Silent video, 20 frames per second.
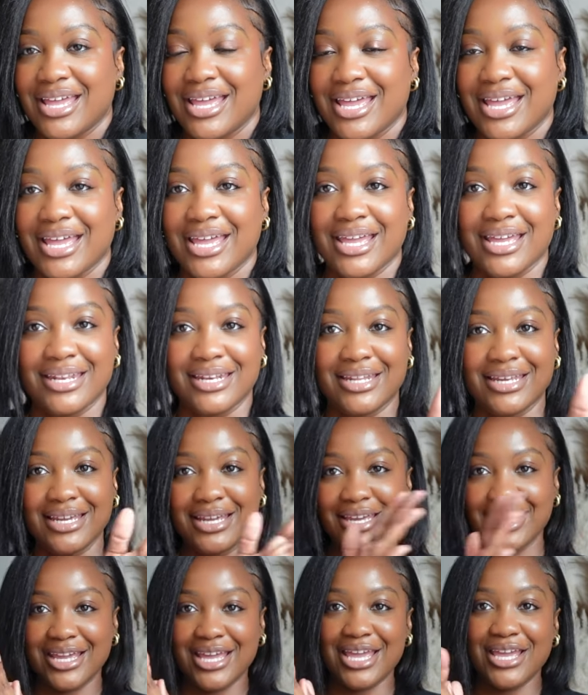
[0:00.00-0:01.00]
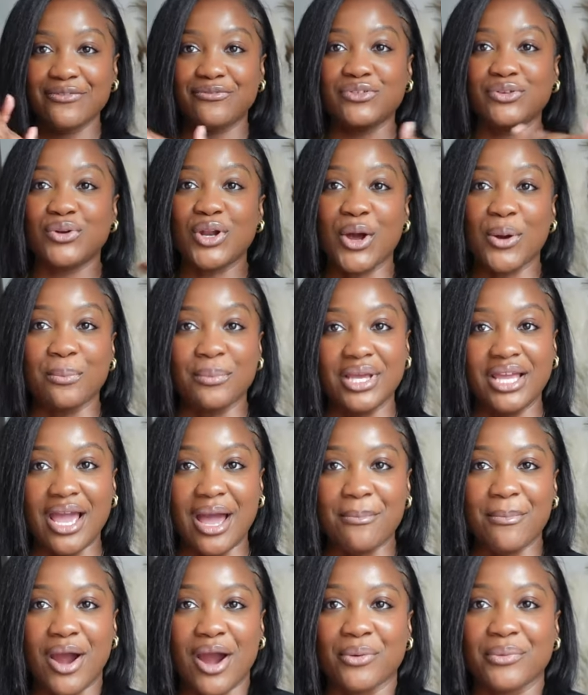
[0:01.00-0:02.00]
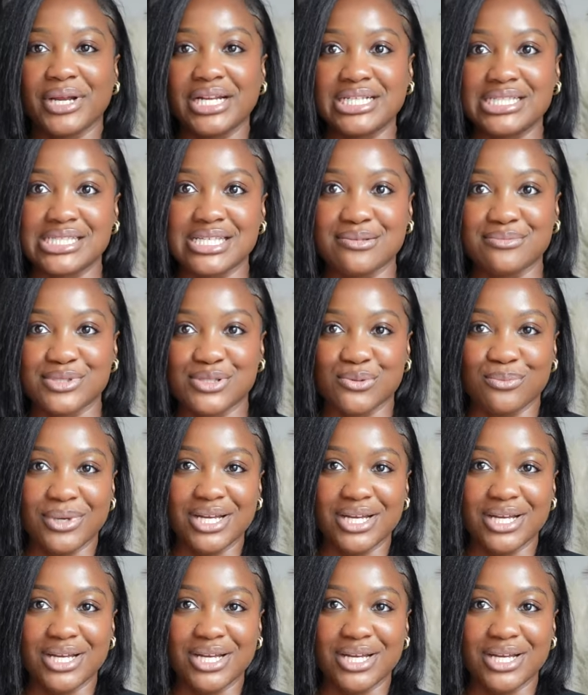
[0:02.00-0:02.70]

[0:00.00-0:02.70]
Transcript: And if you know me, I'm already seeing too